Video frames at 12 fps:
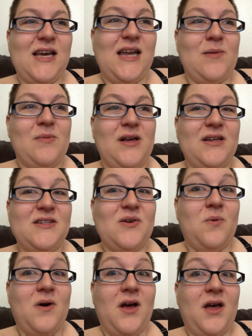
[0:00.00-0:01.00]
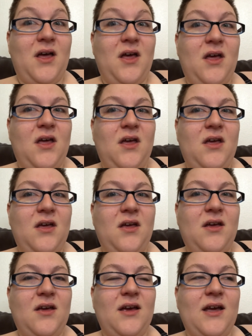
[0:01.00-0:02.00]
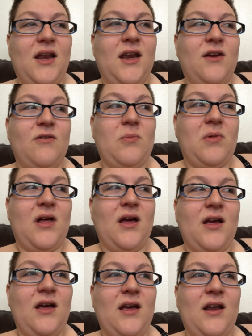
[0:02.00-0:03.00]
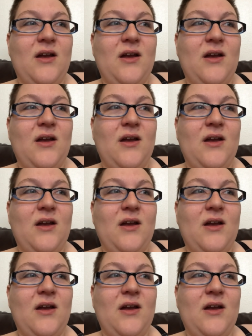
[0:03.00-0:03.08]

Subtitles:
And I'm like, till what? And he didn't reply.